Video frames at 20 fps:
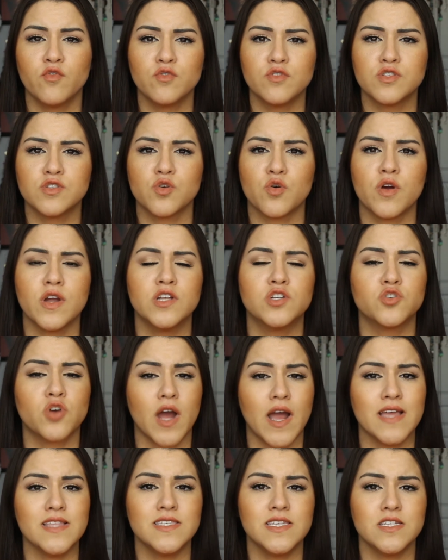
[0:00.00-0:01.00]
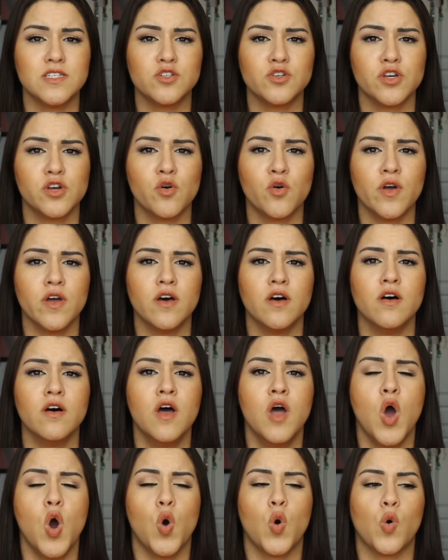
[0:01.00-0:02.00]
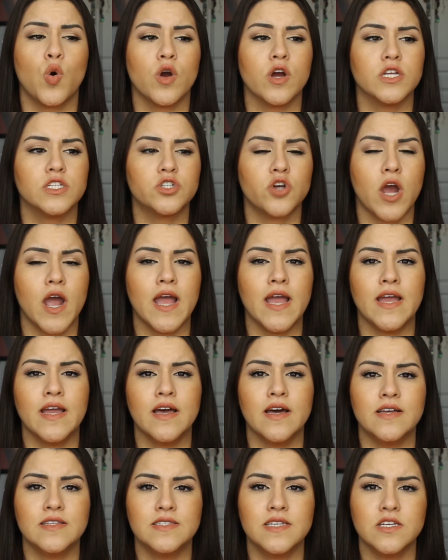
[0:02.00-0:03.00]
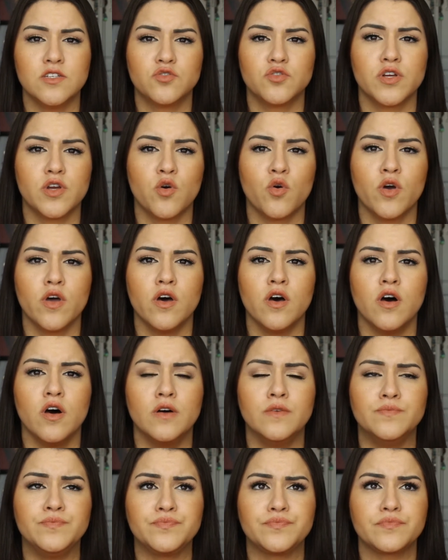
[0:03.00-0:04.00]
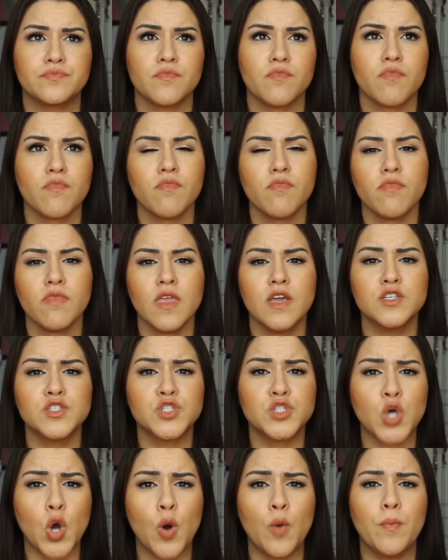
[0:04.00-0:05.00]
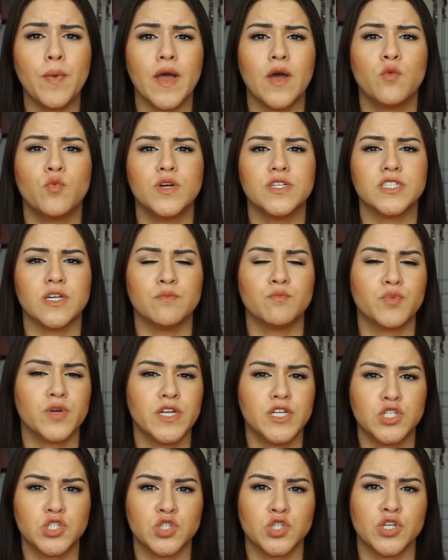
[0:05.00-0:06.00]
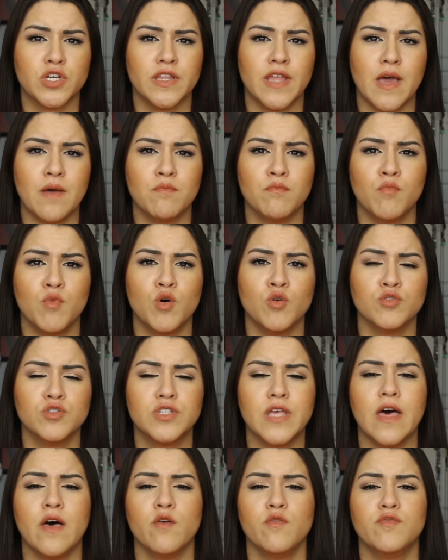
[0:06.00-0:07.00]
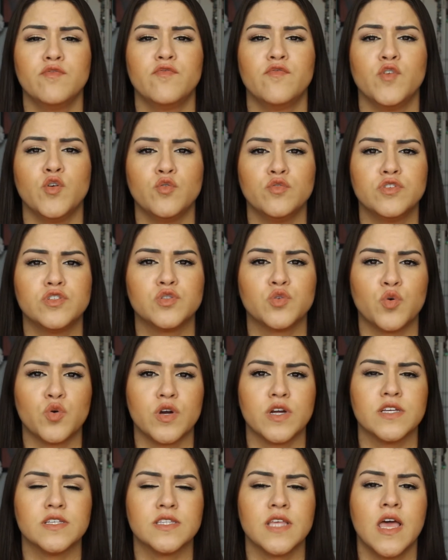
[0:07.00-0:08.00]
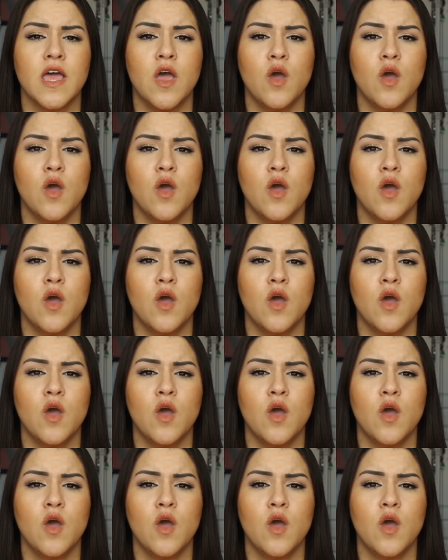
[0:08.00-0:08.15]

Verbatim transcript: food store and try tea tree oil or try a tea tree oil soap which I'm pretty sure that most health food stores